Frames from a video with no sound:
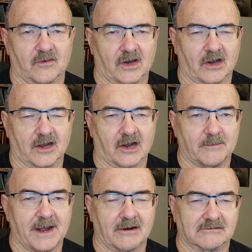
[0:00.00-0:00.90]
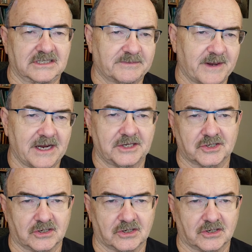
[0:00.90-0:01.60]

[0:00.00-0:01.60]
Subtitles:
regarding our manner of speech,